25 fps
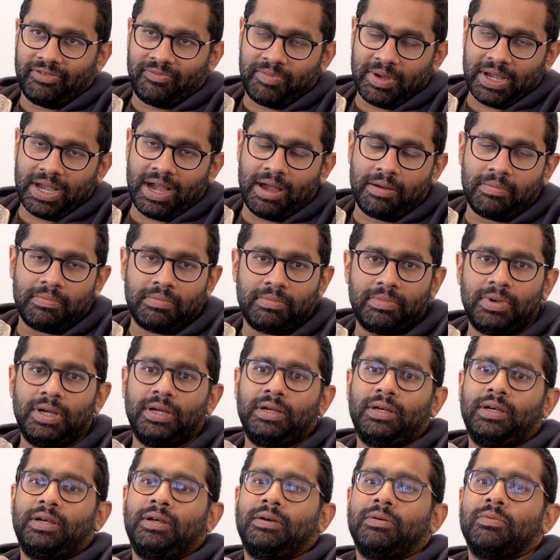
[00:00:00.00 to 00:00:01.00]
have become
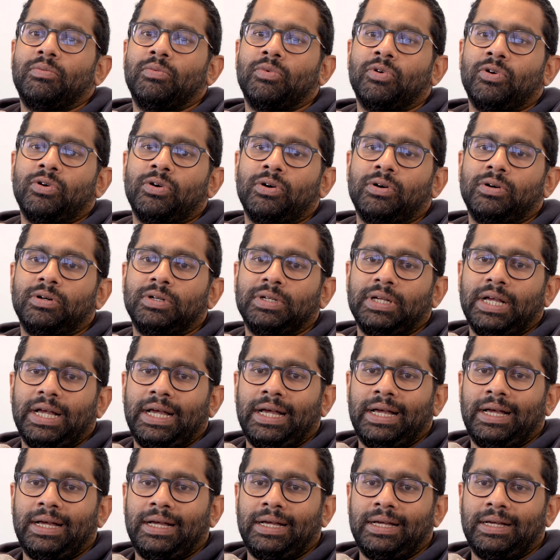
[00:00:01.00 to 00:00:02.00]
more
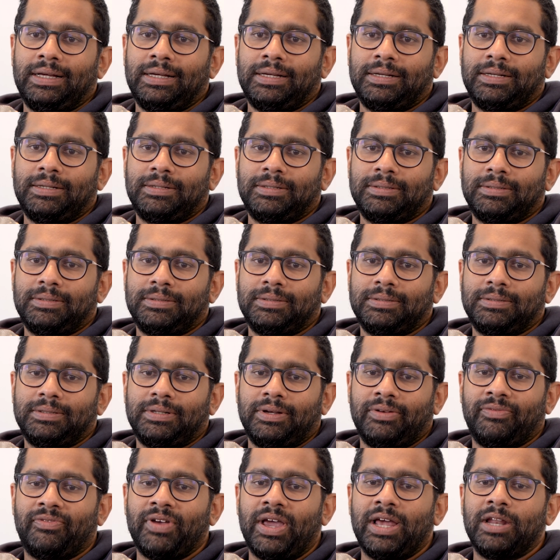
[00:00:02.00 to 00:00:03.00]

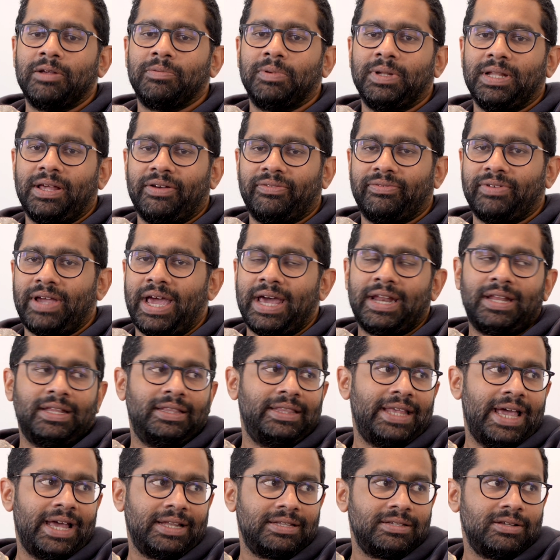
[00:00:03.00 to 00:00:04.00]
available, I've
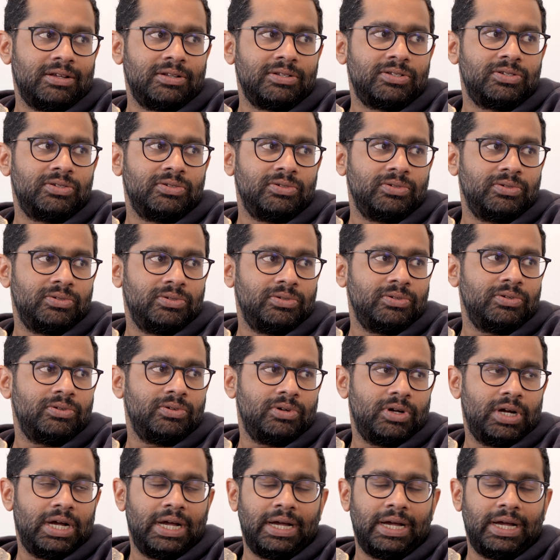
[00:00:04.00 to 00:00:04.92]
added that onto